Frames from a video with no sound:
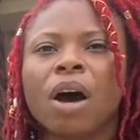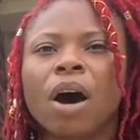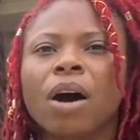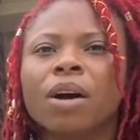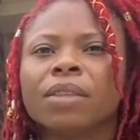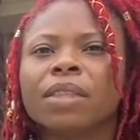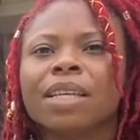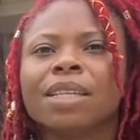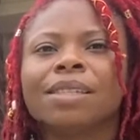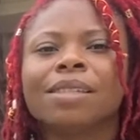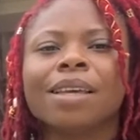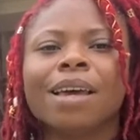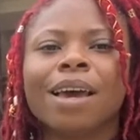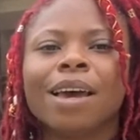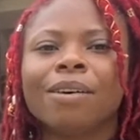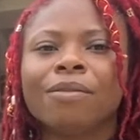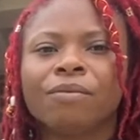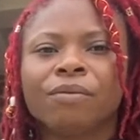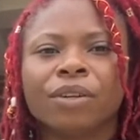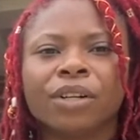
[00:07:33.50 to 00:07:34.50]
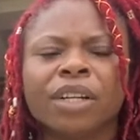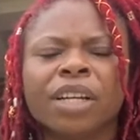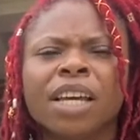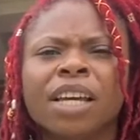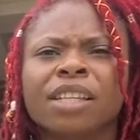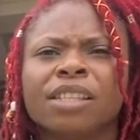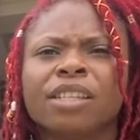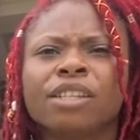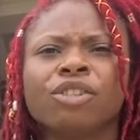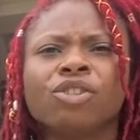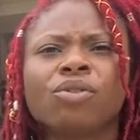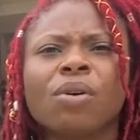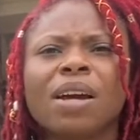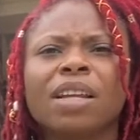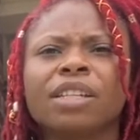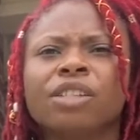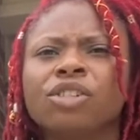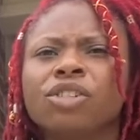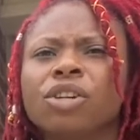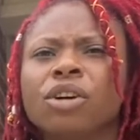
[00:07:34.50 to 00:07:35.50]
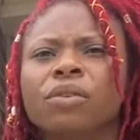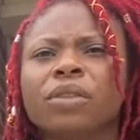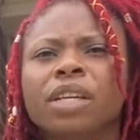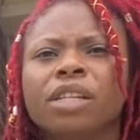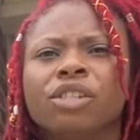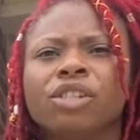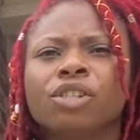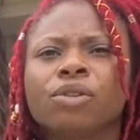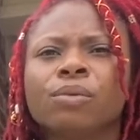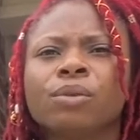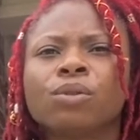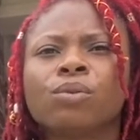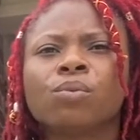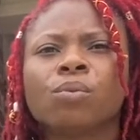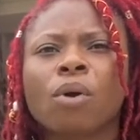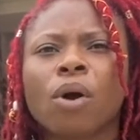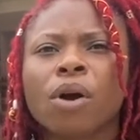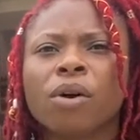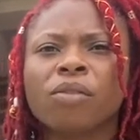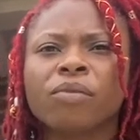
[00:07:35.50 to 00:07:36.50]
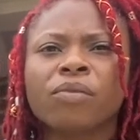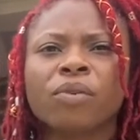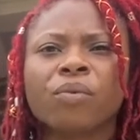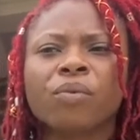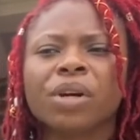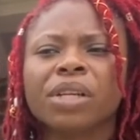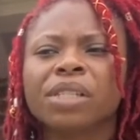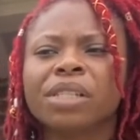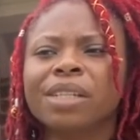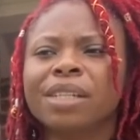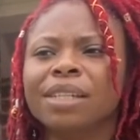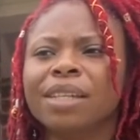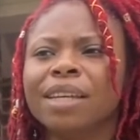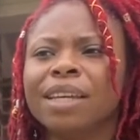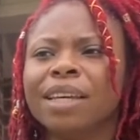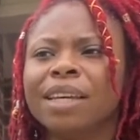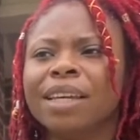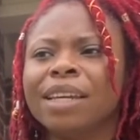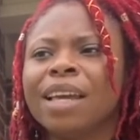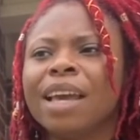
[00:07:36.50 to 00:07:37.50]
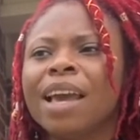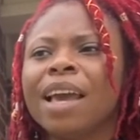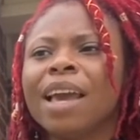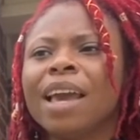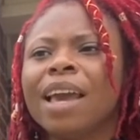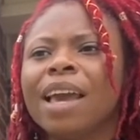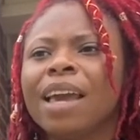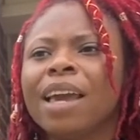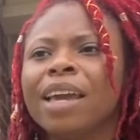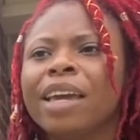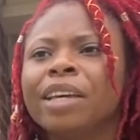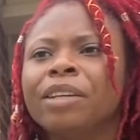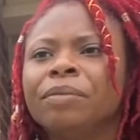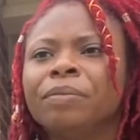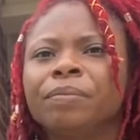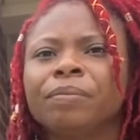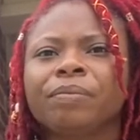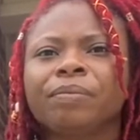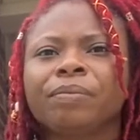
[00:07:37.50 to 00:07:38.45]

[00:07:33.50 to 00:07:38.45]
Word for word: all this effort to try to show that she was wrong for what she did and